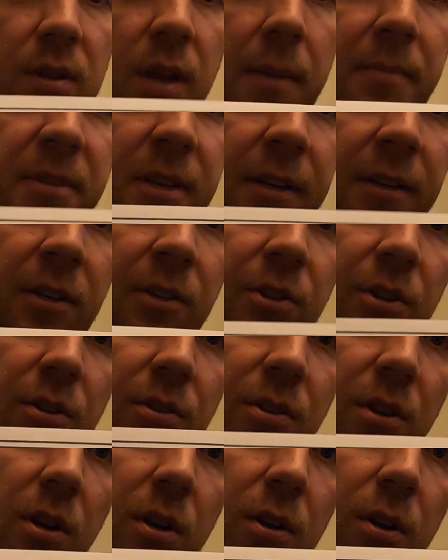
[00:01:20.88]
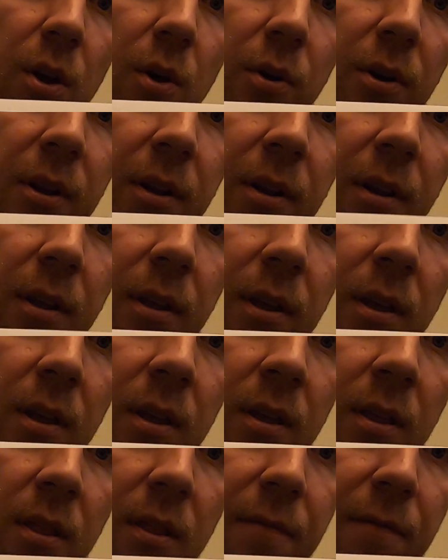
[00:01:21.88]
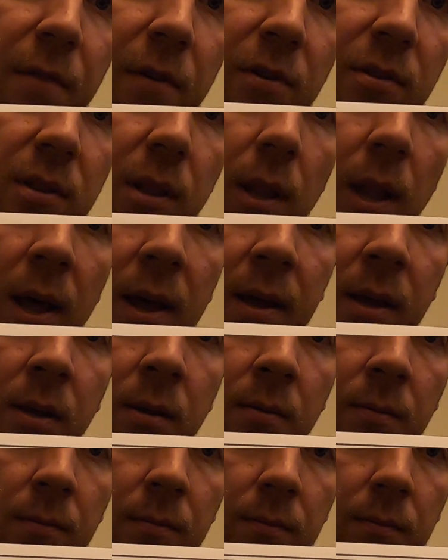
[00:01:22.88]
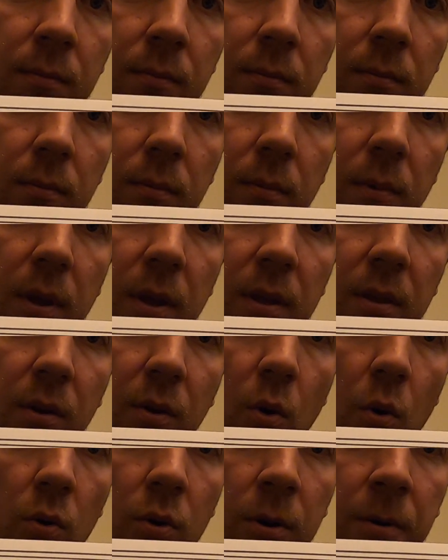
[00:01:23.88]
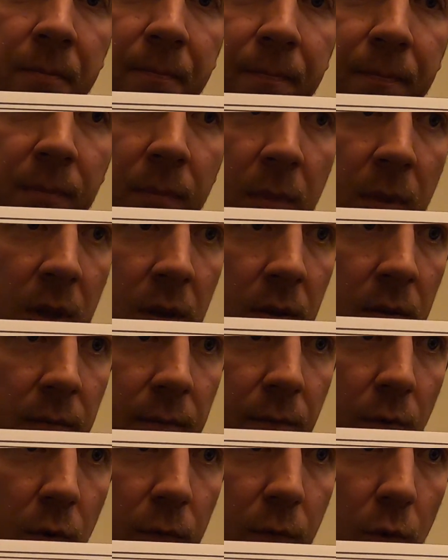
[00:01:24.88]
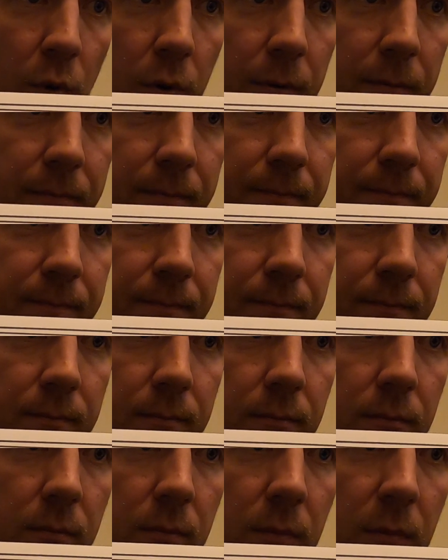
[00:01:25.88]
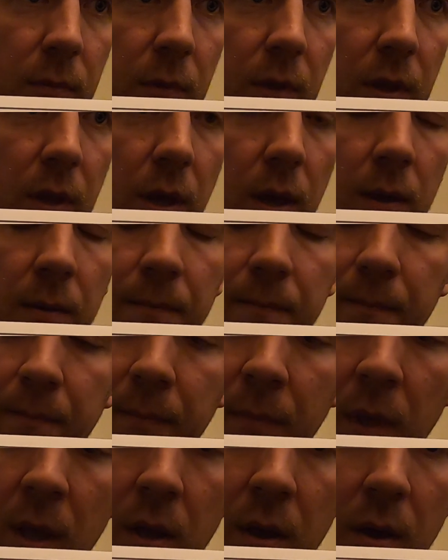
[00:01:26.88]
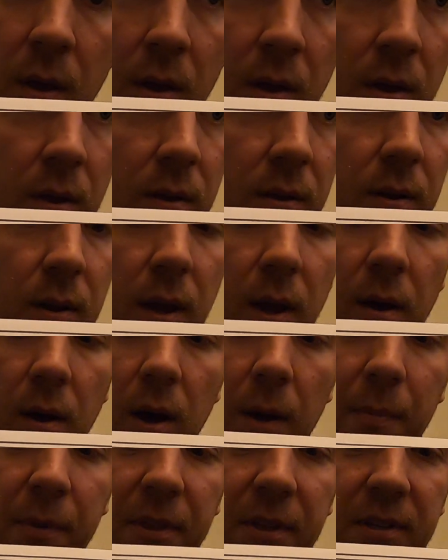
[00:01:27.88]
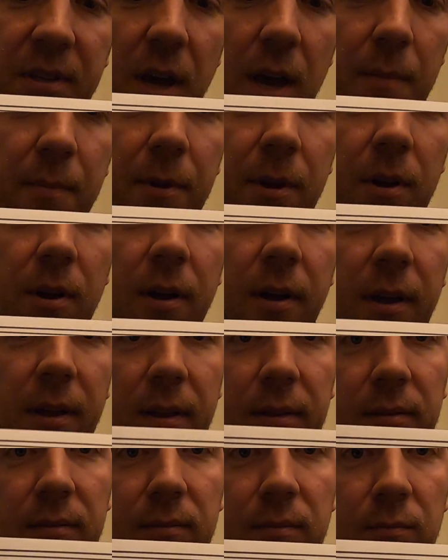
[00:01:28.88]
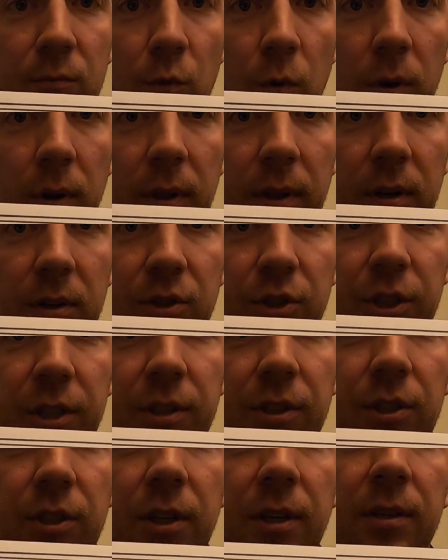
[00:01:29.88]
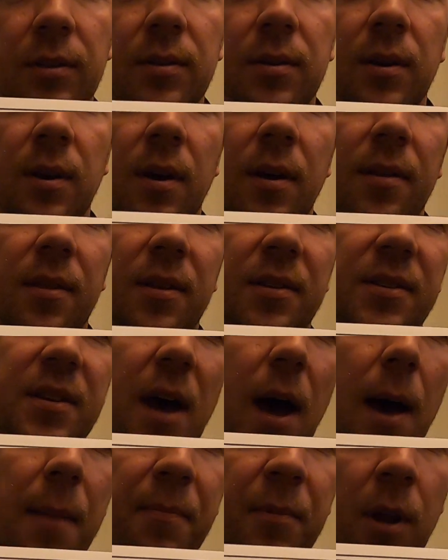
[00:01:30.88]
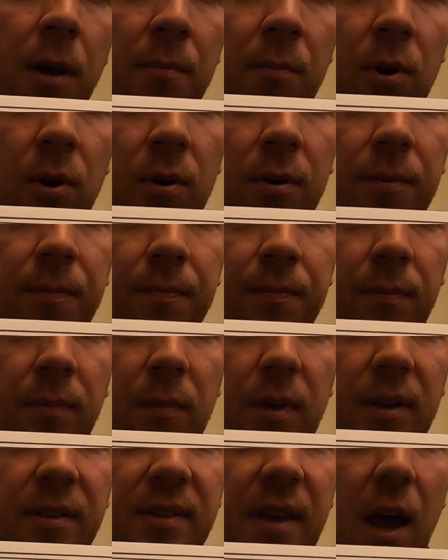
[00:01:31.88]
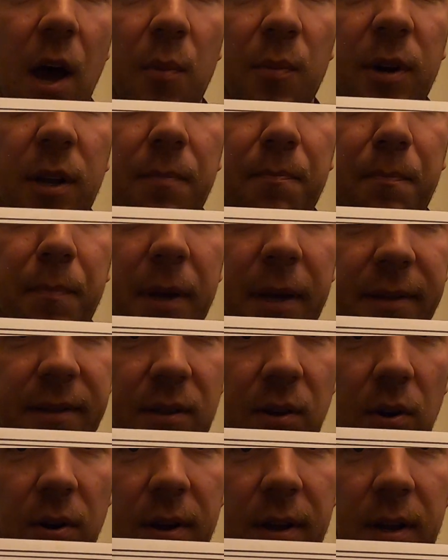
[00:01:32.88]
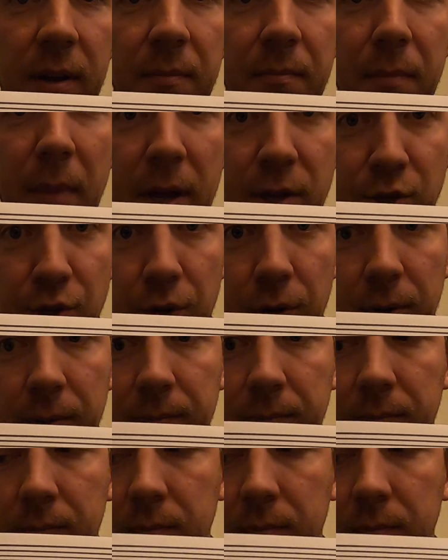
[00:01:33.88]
Time signatures are noted in the first line in the corner, 4/4. Okay. Now up at the top here, I wrote a little cheat sheet. The top number is how many beats are in a measure.